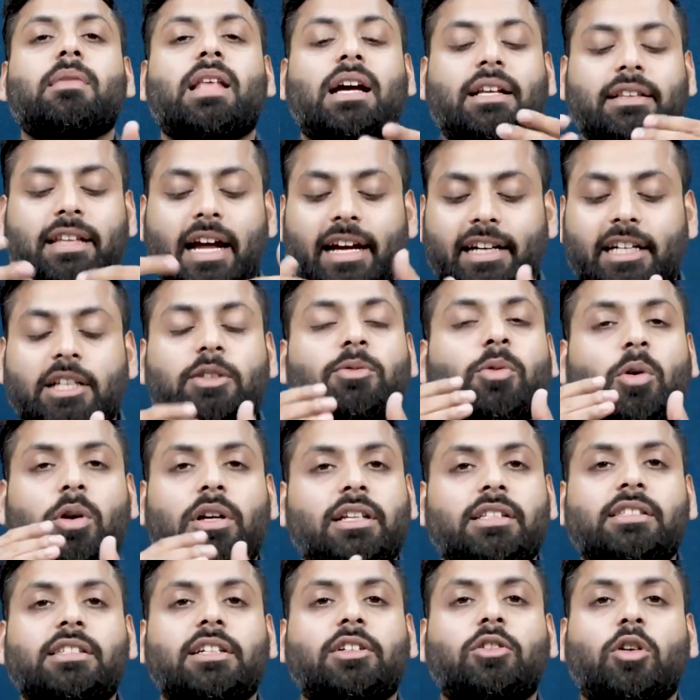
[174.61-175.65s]
That is what
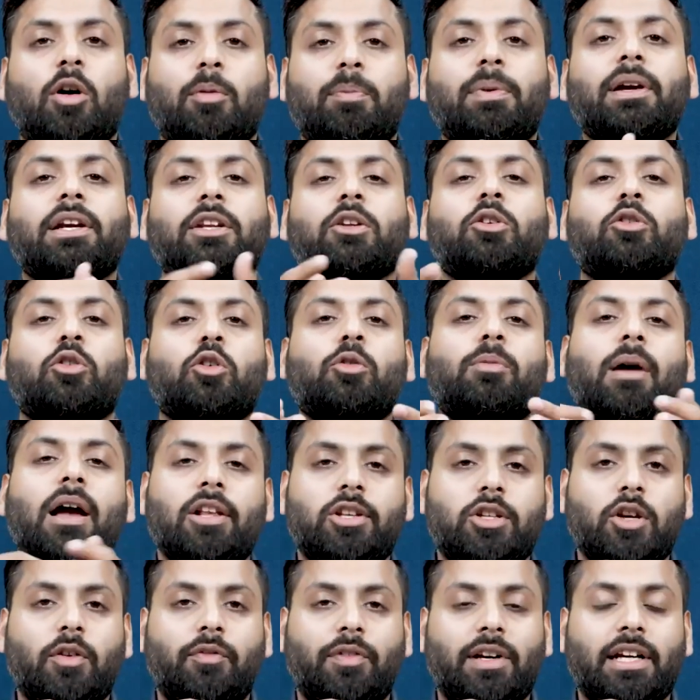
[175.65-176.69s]
is the topic,
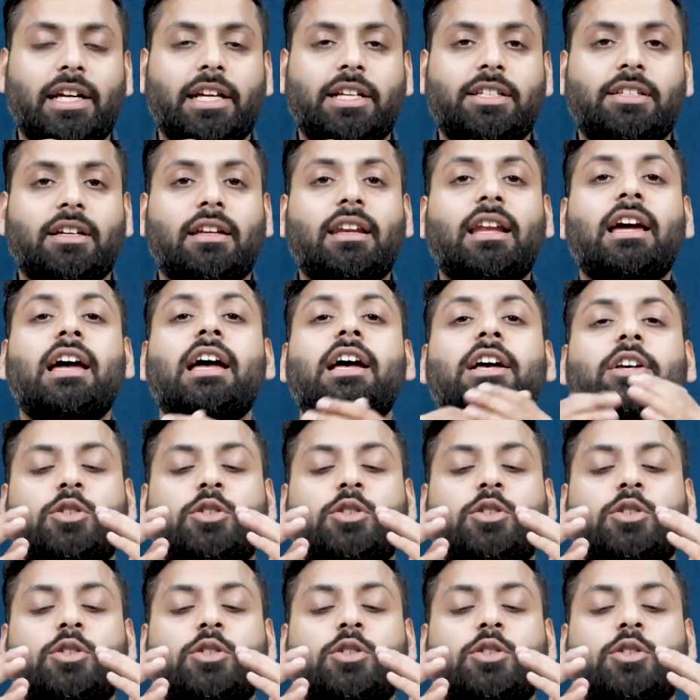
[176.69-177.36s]
neurobiology of addiction.